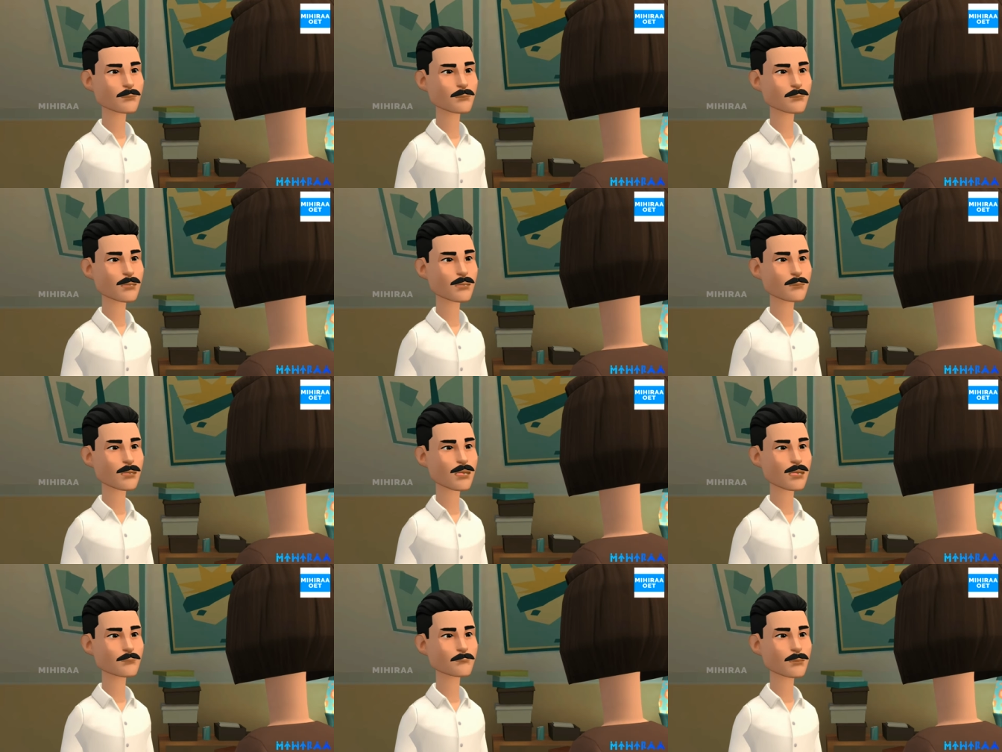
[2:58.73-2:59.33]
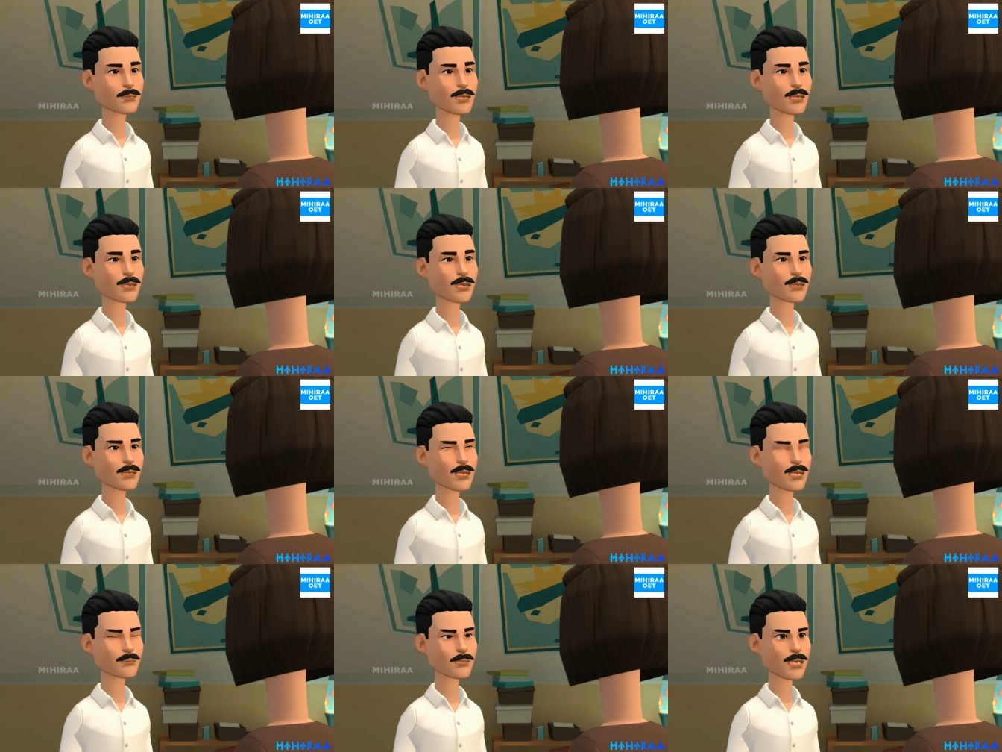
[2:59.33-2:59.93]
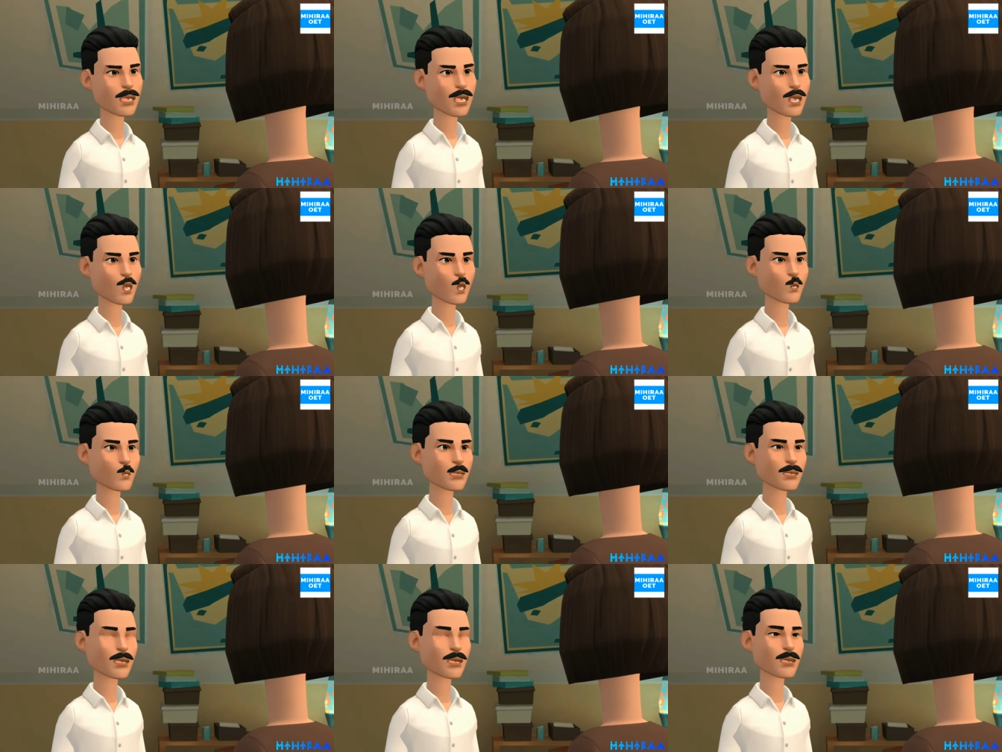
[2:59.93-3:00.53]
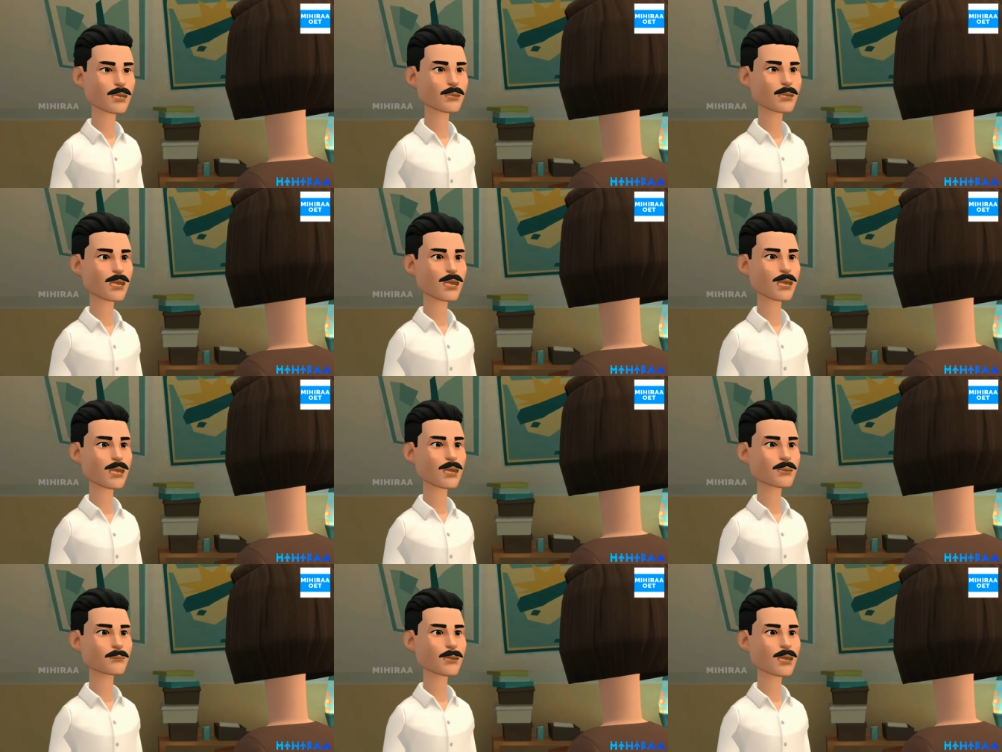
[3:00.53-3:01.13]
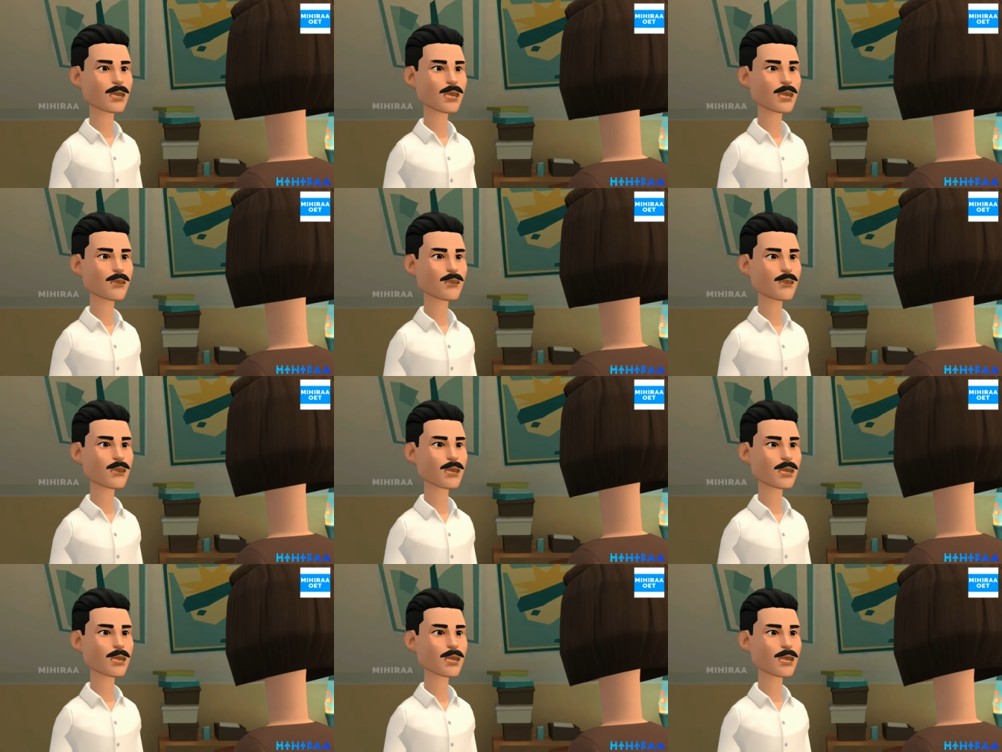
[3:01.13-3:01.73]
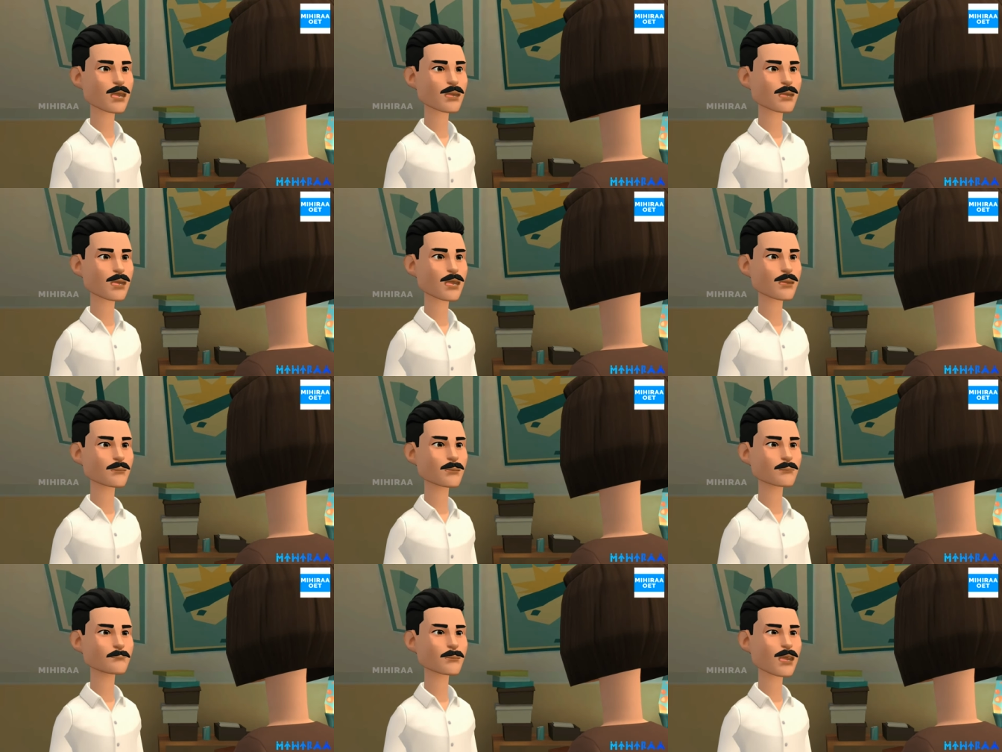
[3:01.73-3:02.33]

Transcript: Sometimes just stepping outside and getting a breath of fresh air helps